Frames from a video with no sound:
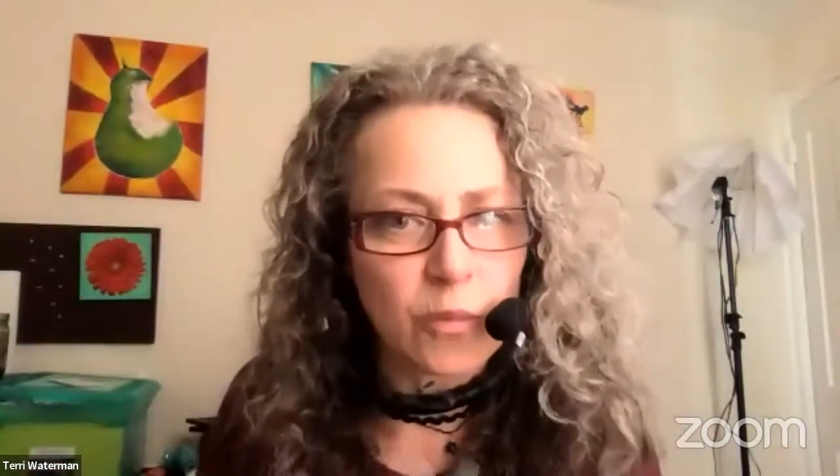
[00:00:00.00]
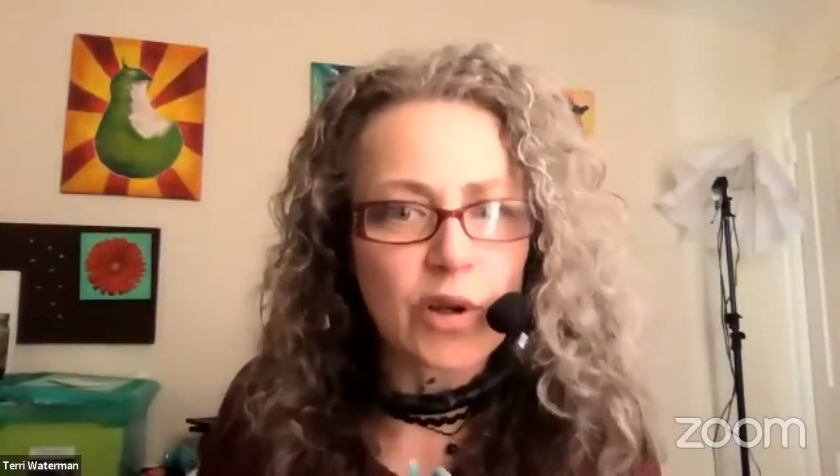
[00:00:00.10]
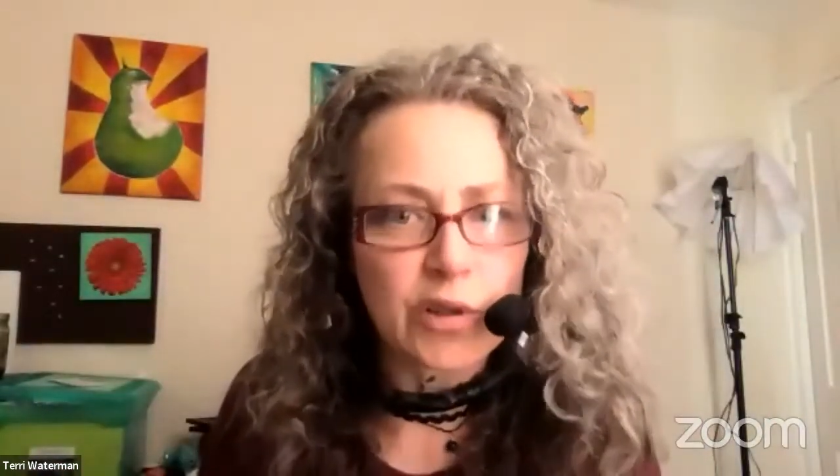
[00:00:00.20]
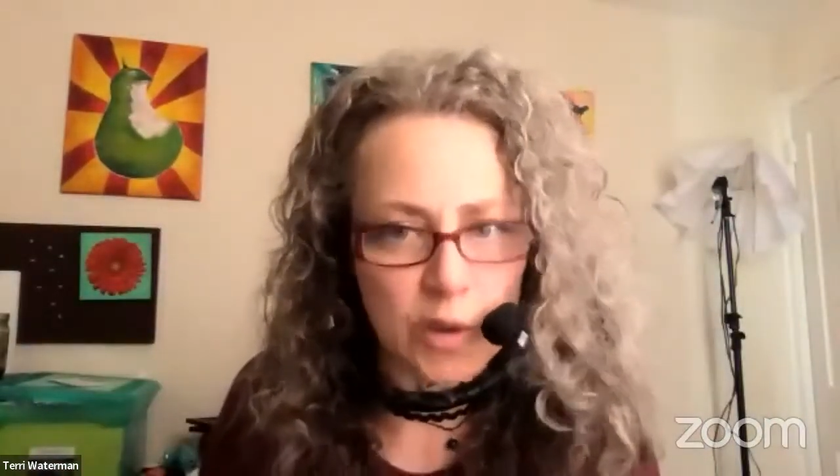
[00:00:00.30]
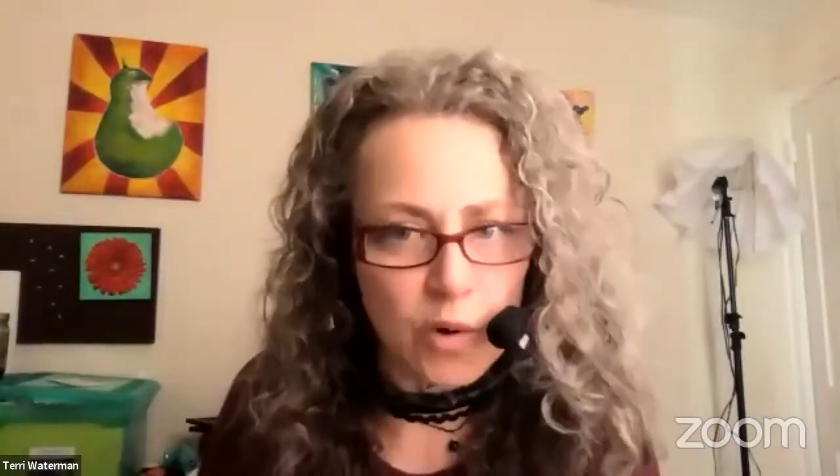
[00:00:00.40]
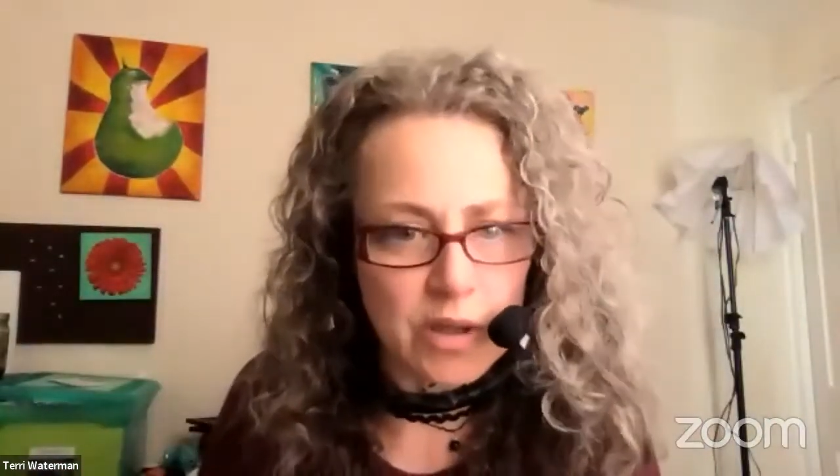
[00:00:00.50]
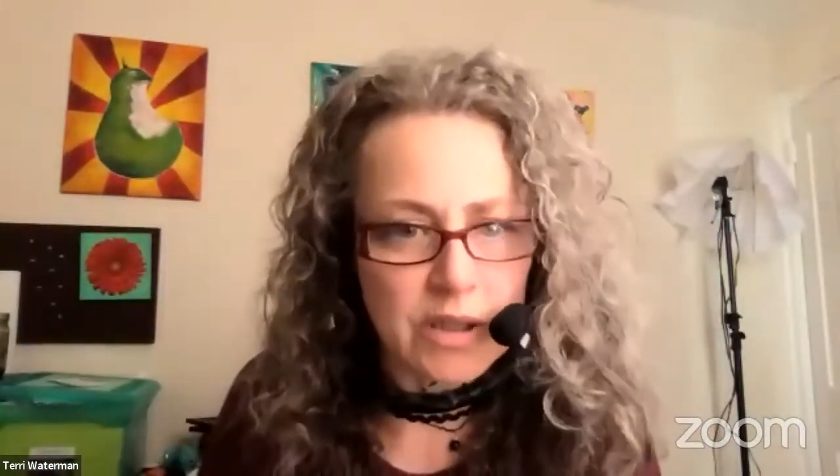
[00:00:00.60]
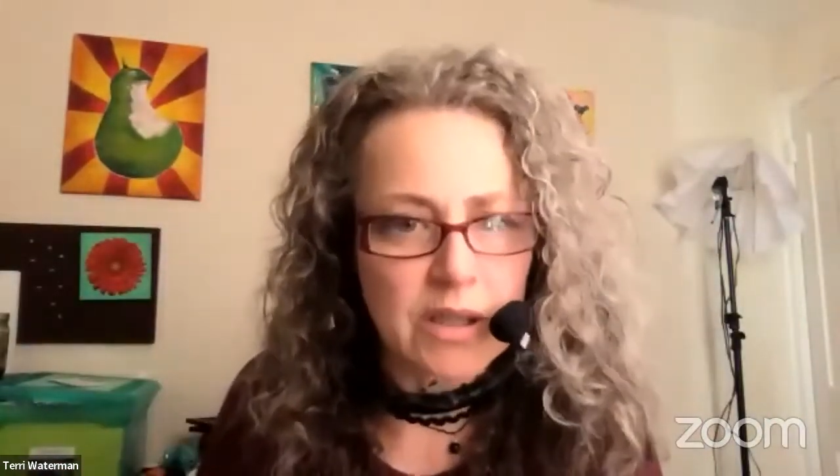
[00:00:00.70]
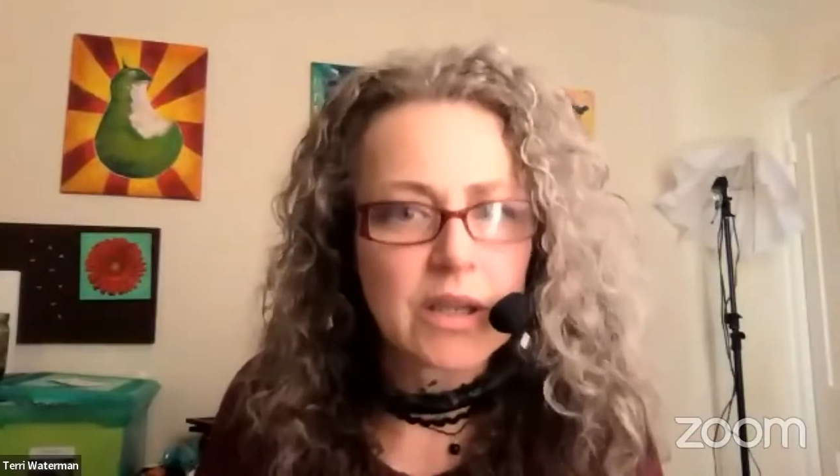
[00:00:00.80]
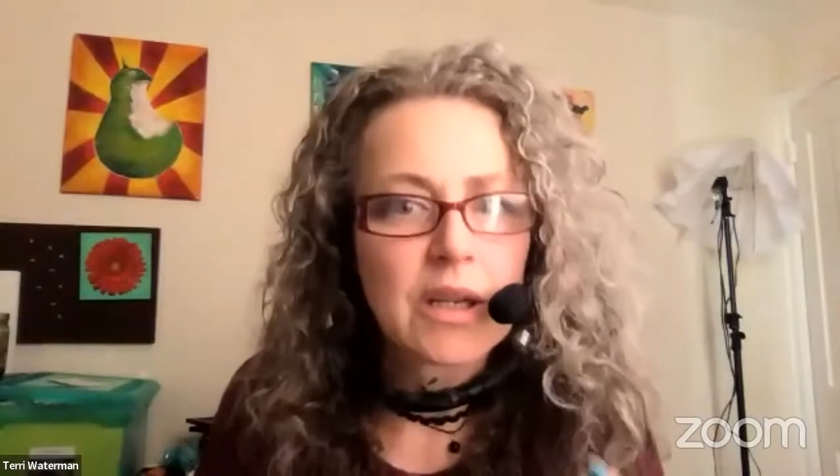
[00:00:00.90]
worked
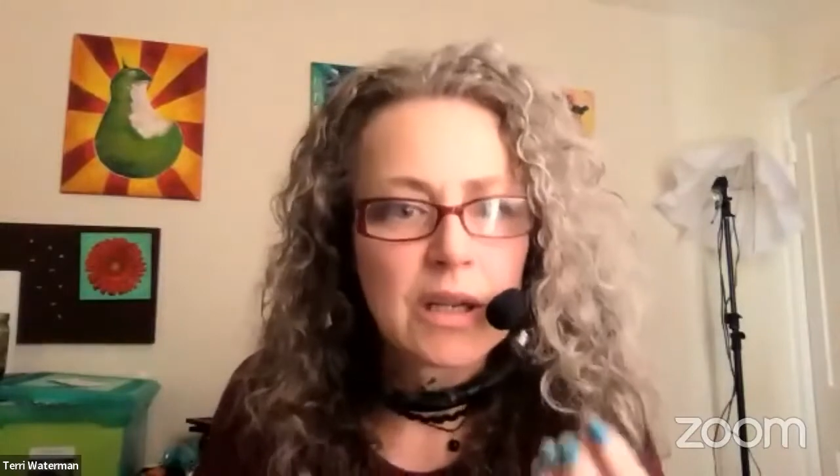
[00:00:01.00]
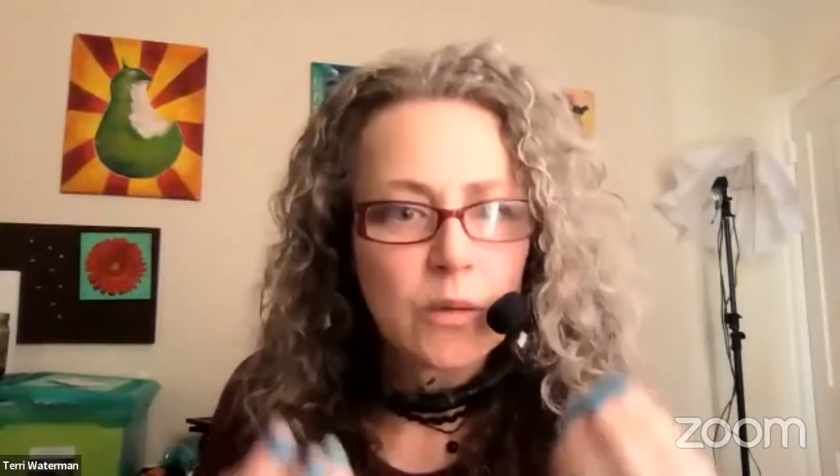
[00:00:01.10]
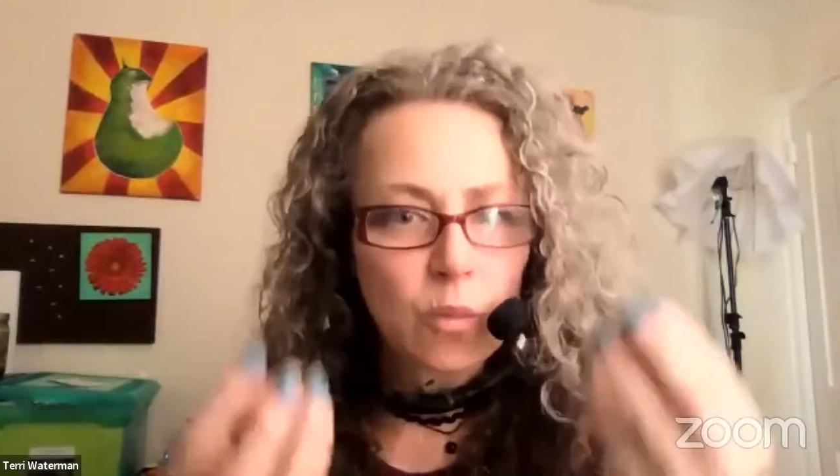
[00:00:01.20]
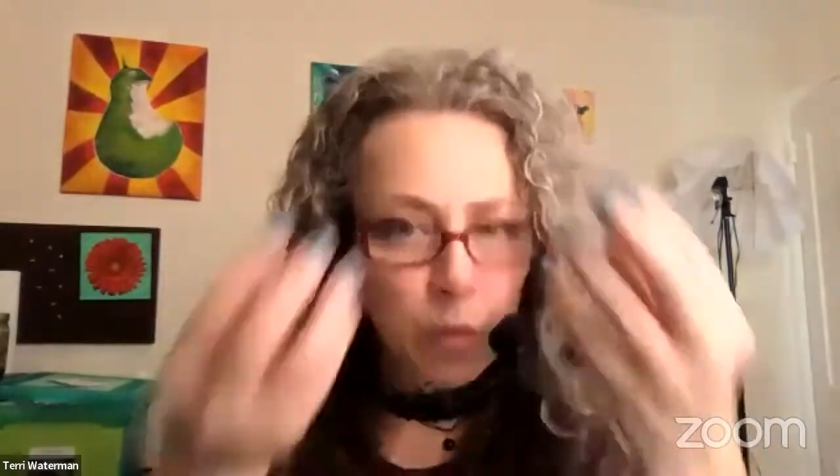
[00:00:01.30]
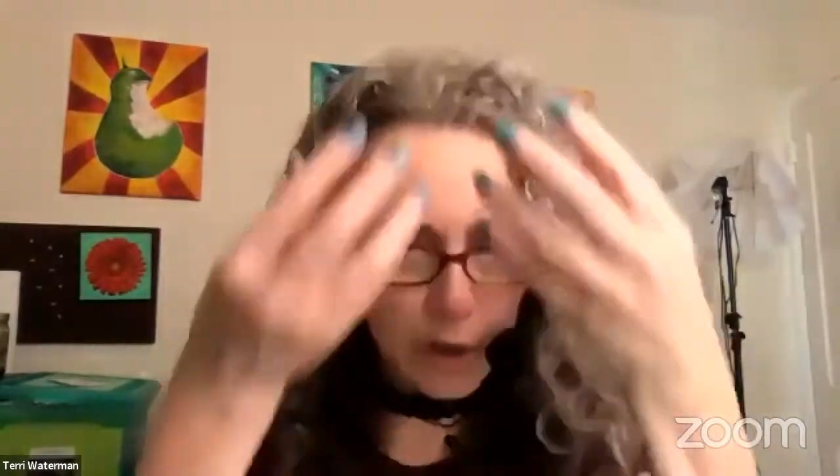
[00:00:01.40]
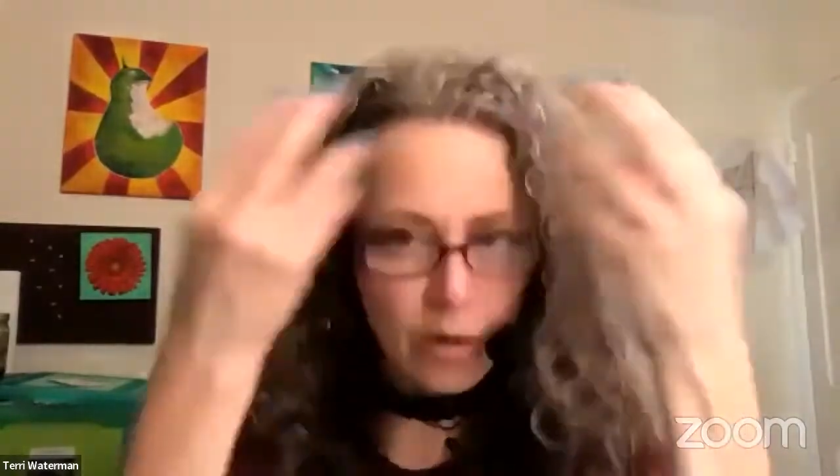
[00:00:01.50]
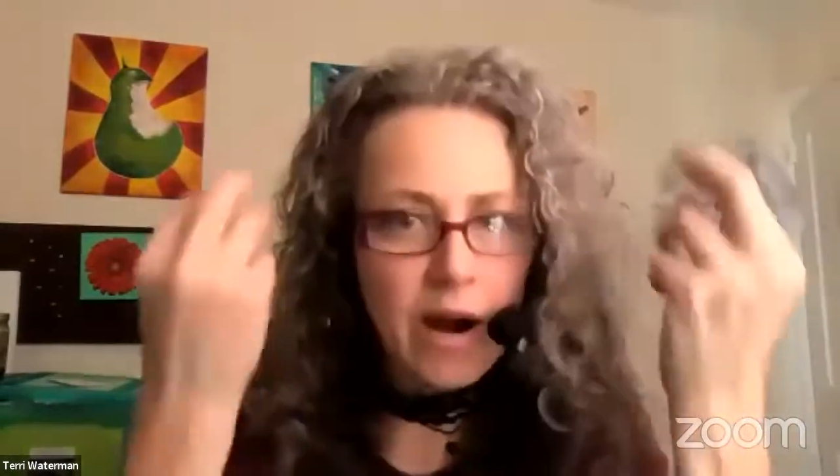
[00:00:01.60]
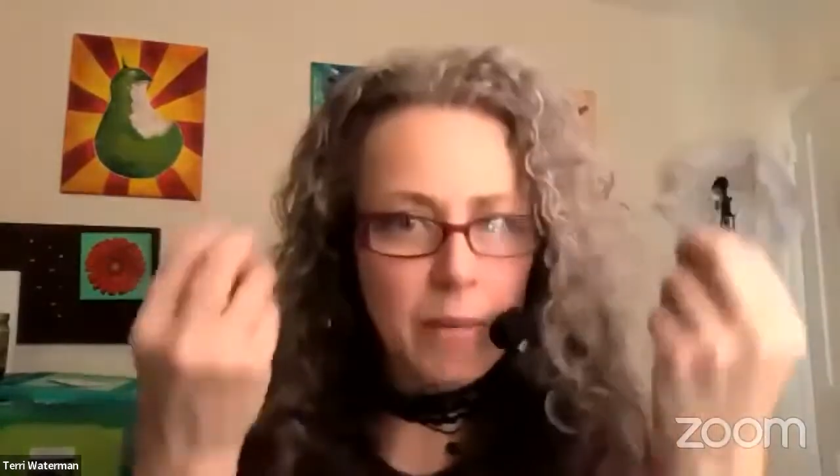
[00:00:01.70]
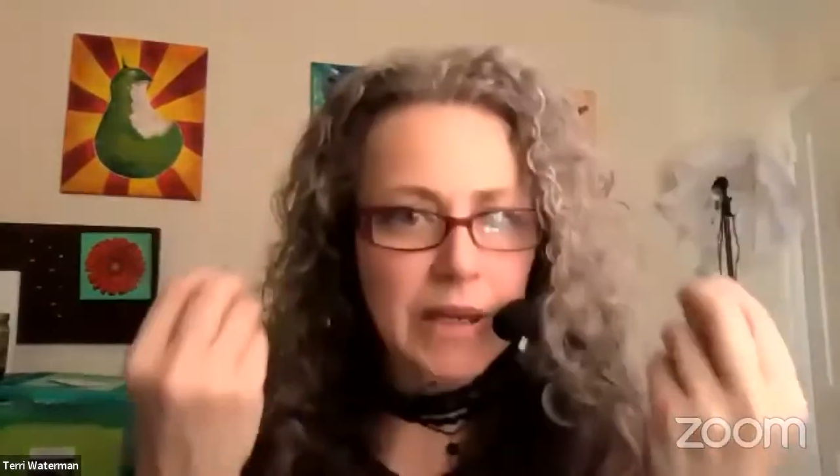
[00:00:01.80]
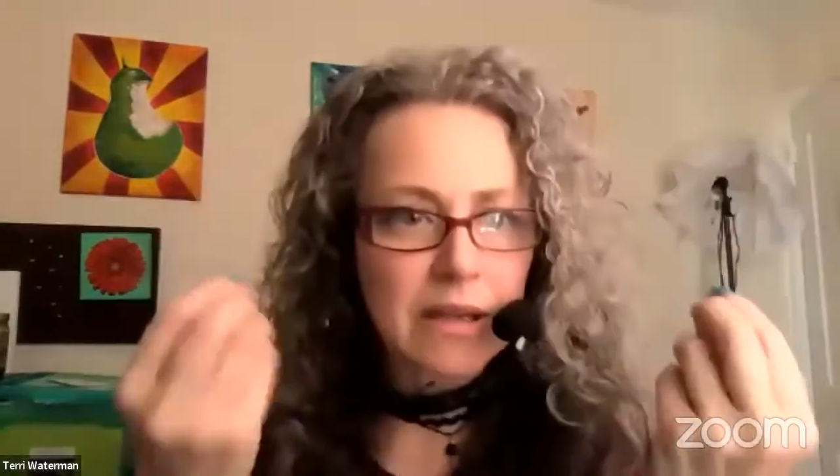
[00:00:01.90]
towards will
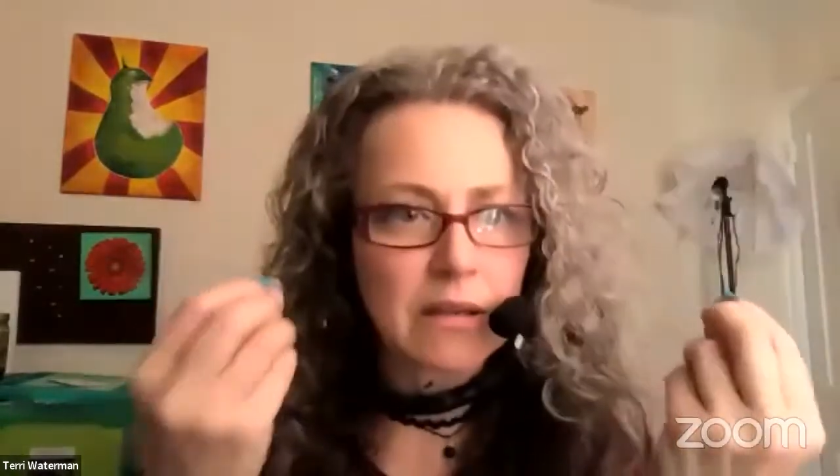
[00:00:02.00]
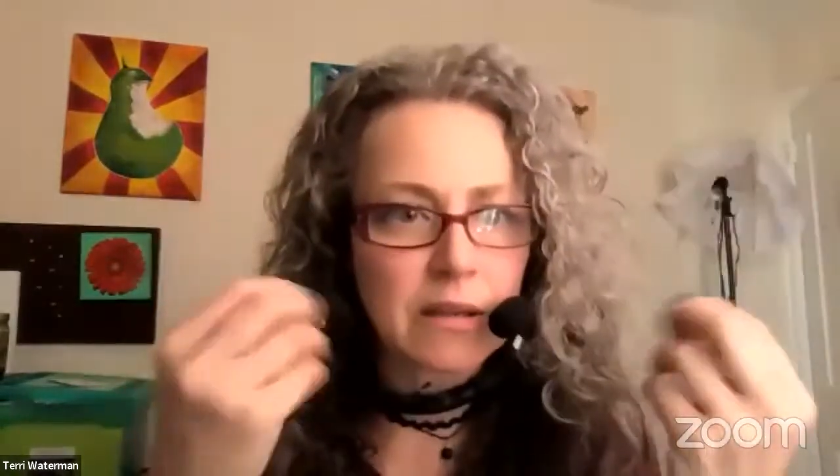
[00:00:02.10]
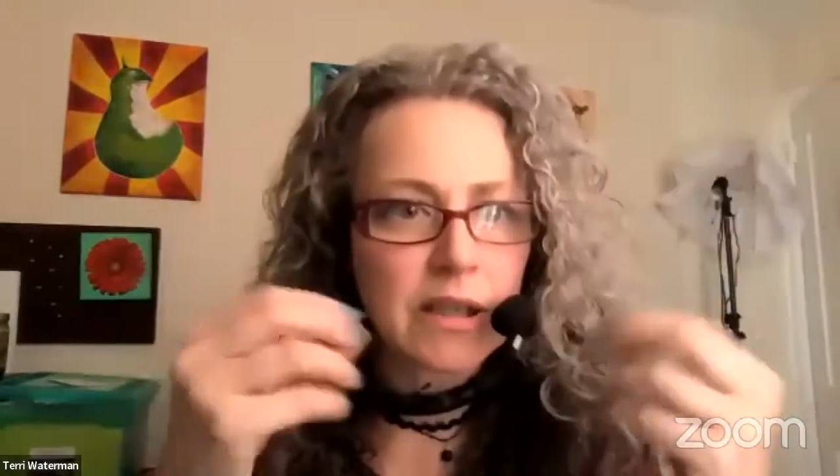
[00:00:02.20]
come in,